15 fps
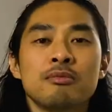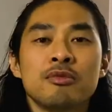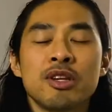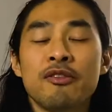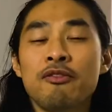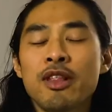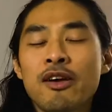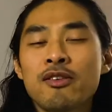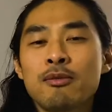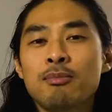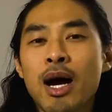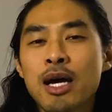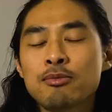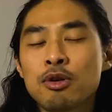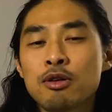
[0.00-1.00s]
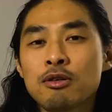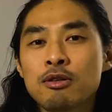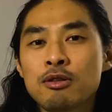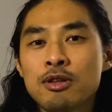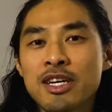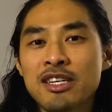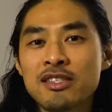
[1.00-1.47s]
The Flavor Bible
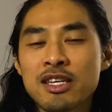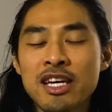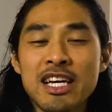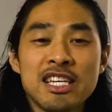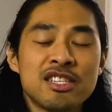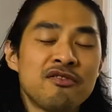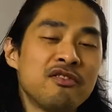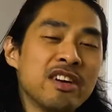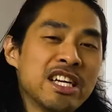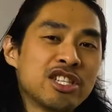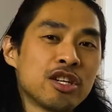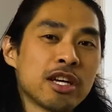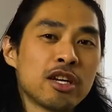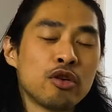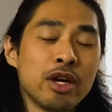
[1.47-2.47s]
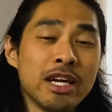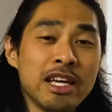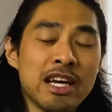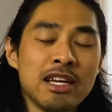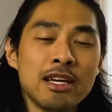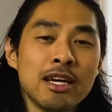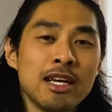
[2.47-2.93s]
lists each featured
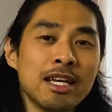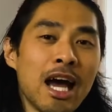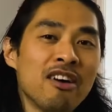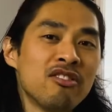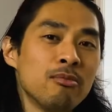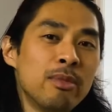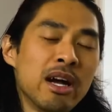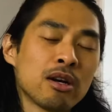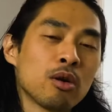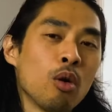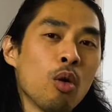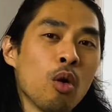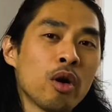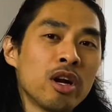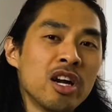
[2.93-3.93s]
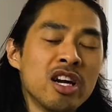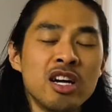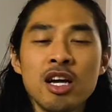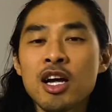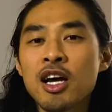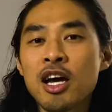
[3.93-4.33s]
ingredient in alphabetical order,